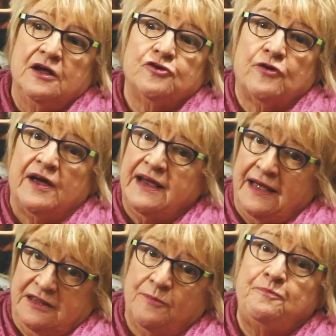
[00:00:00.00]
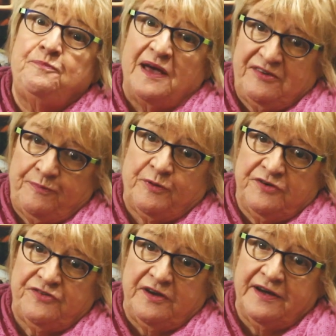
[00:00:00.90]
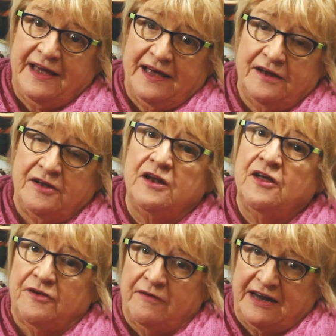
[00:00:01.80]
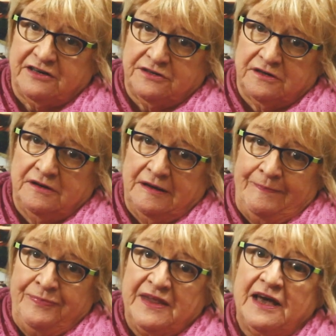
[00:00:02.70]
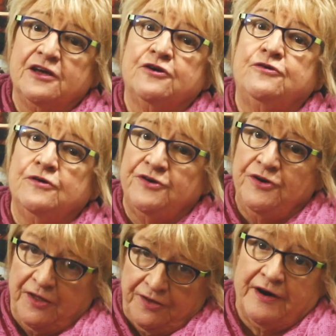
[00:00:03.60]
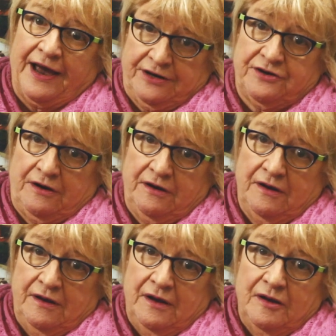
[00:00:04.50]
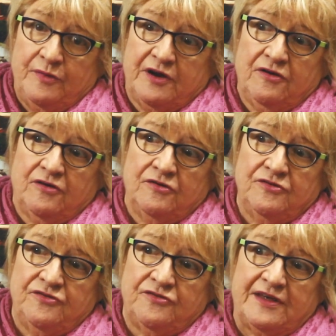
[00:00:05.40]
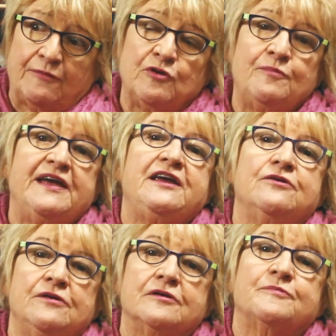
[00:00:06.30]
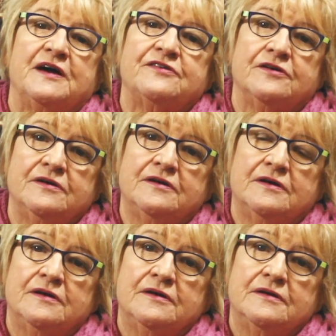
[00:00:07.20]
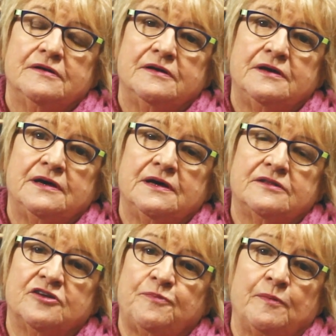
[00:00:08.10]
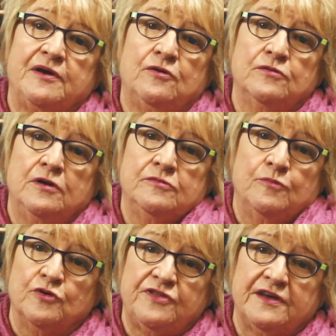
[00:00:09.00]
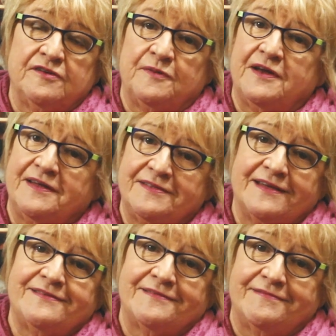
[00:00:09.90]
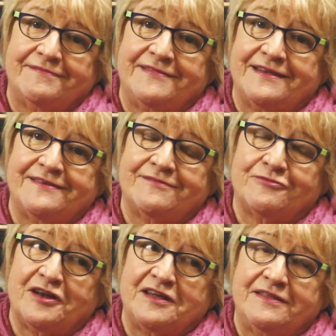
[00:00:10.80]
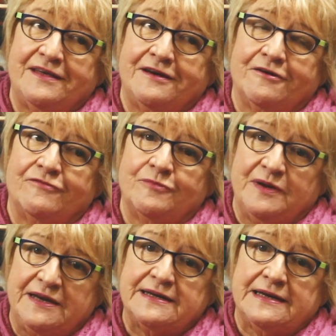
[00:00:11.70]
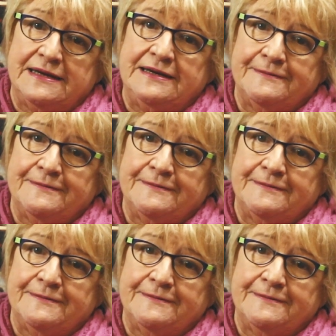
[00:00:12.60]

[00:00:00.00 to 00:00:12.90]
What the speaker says: Try and get the best person you can, another actor, and a good another actor, because that will make you look better. Yeah, there's probably a whole load more things, but that's what I think of immediately.